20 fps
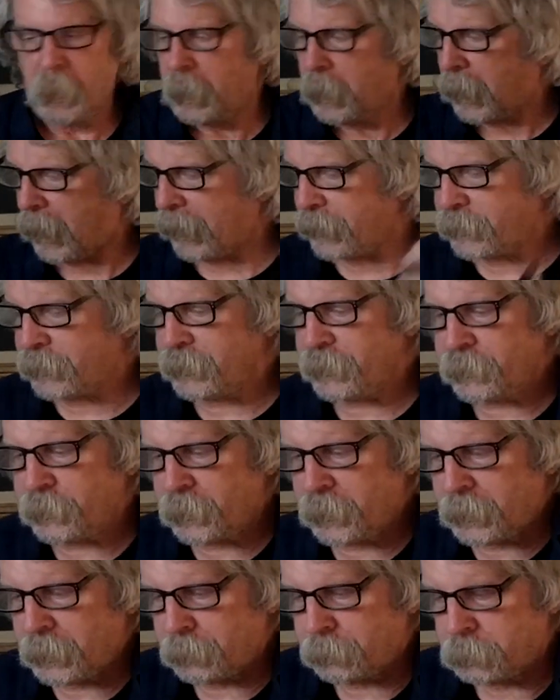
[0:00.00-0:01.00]
I did
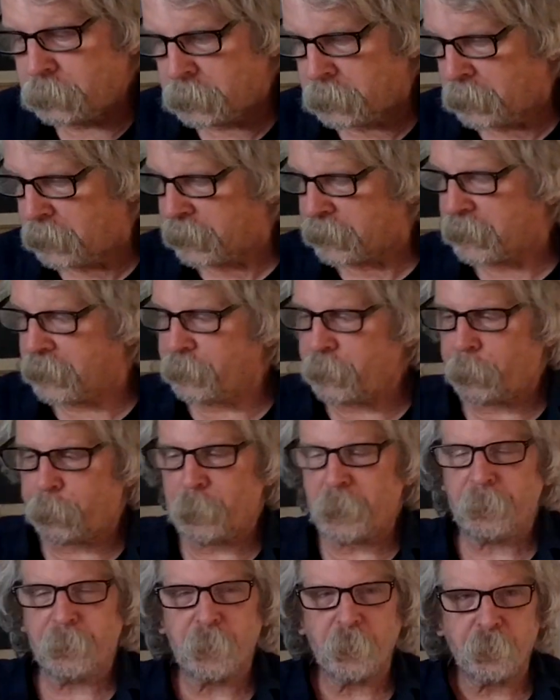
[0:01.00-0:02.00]
uh, give a
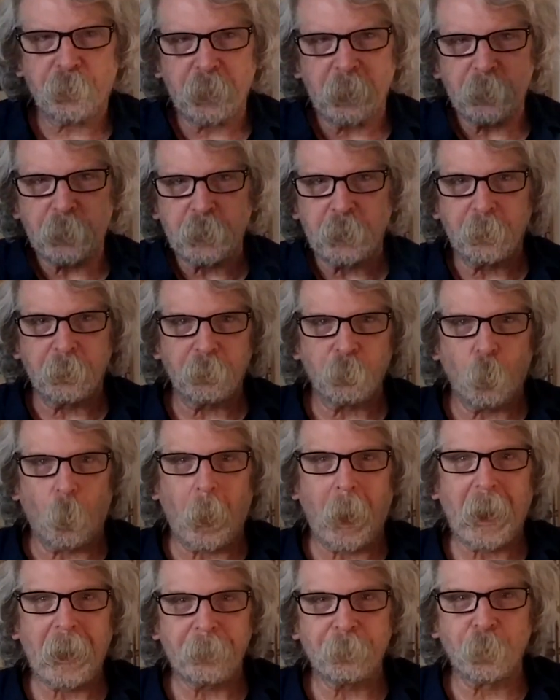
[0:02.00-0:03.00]
brief description of
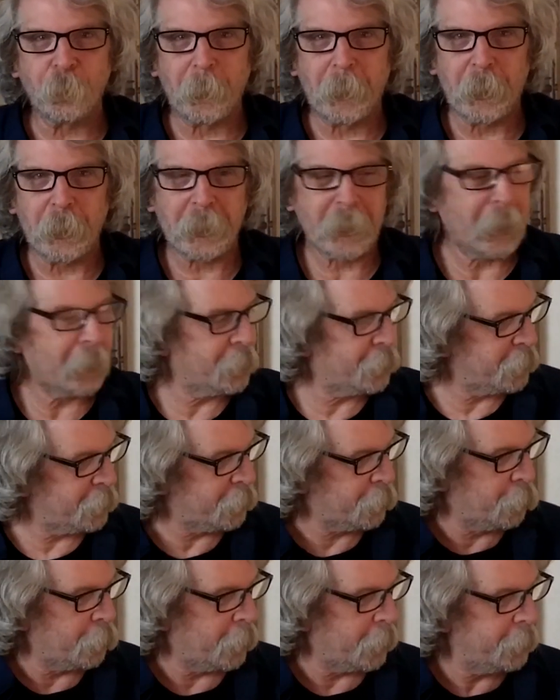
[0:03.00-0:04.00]
why fumaric acid is
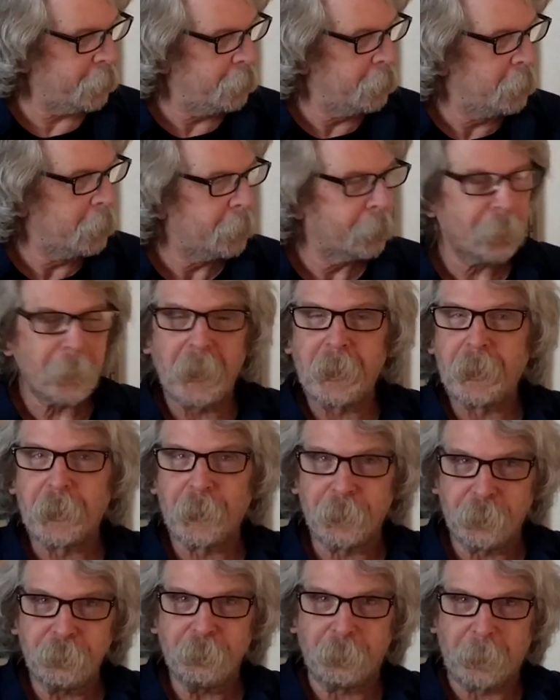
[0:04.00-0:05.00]
good
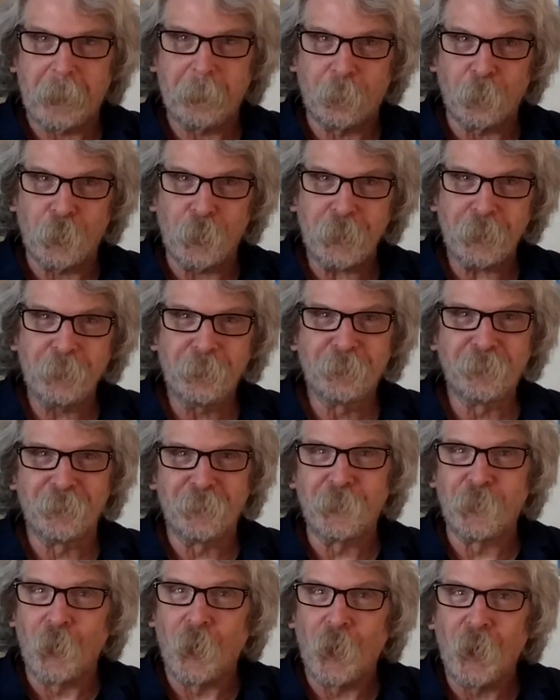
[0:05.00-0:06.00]
in my book.
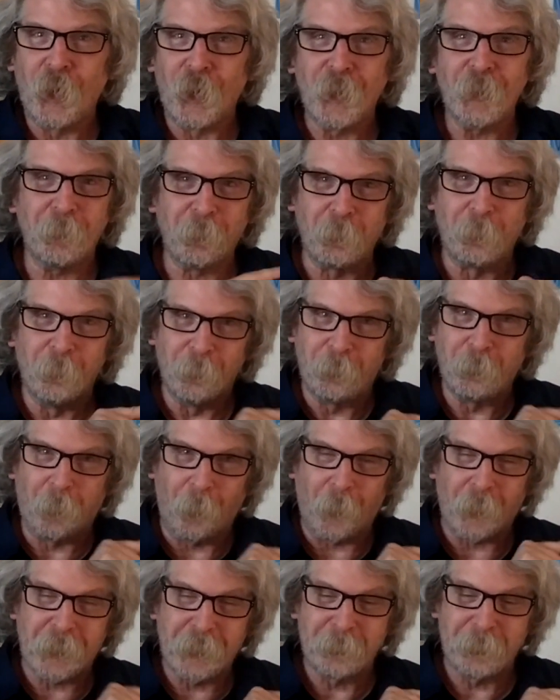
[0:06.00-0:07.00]
Duh,
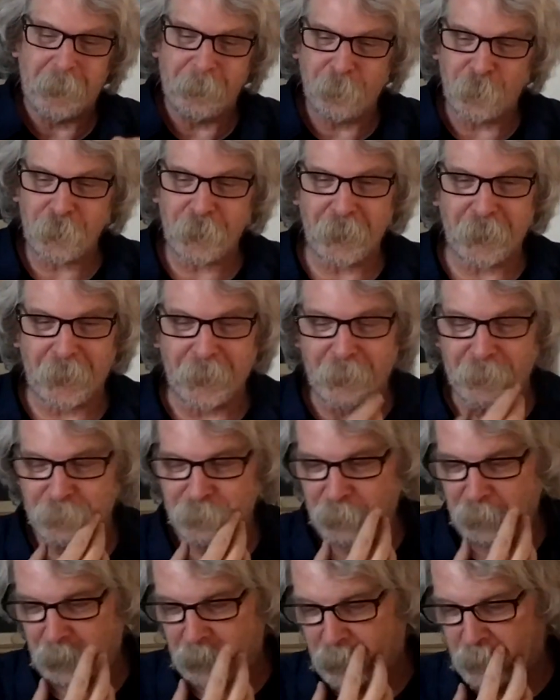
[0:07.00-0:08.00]
plugging my book again.
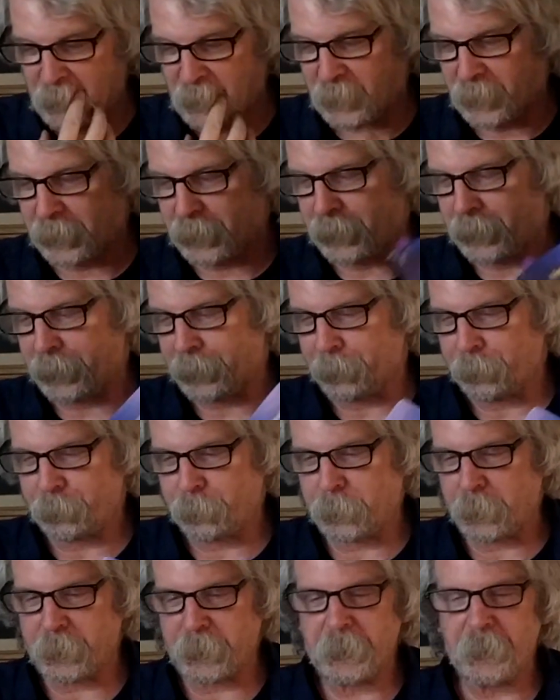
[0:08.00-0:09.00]
Um,
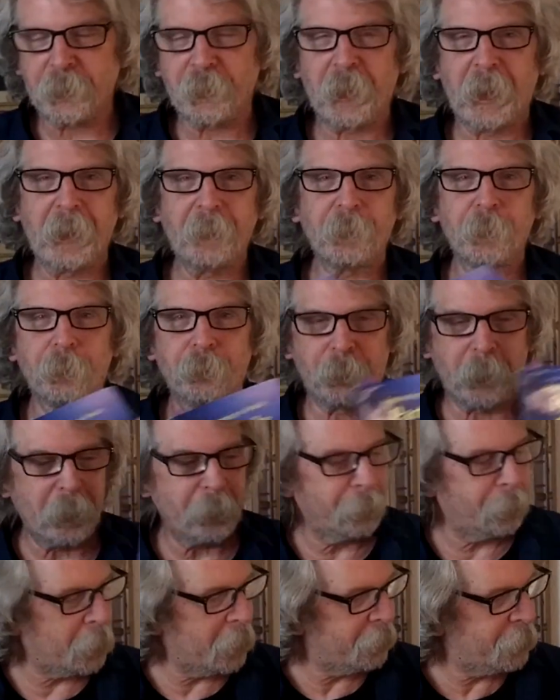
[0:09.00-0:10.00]
but yes, I have a very
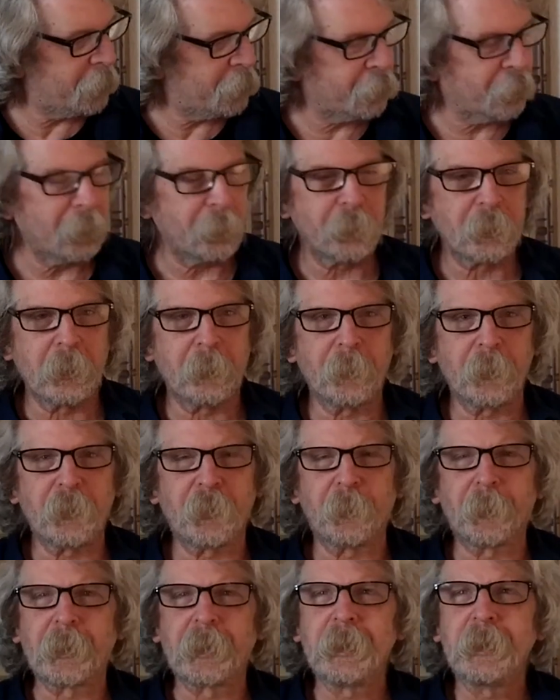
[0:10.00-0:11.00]
brief description of it at the
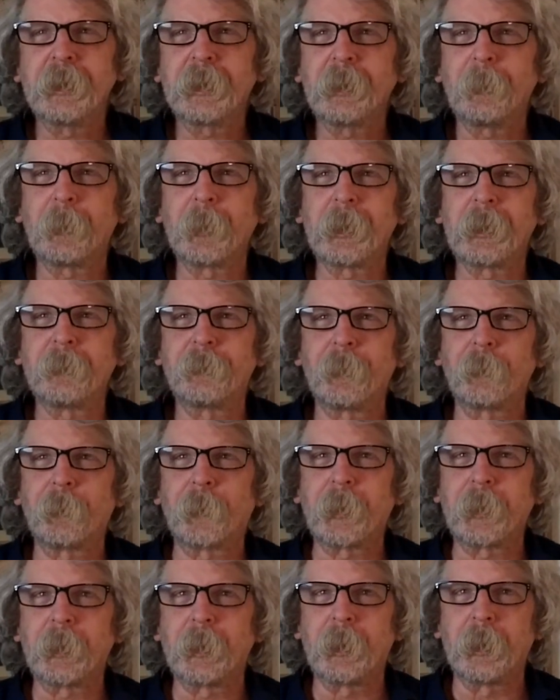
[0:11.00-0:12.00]
beginning, I believe, of
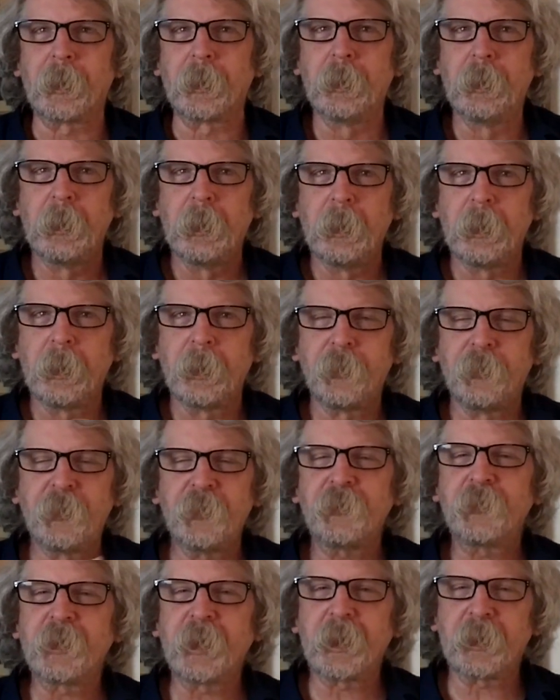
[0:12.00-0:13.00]
the uh,
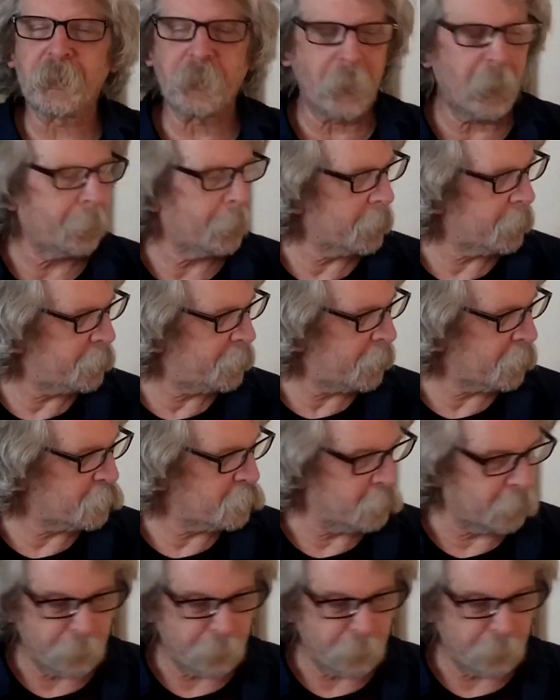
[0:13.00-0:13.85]
Dissing Economics section,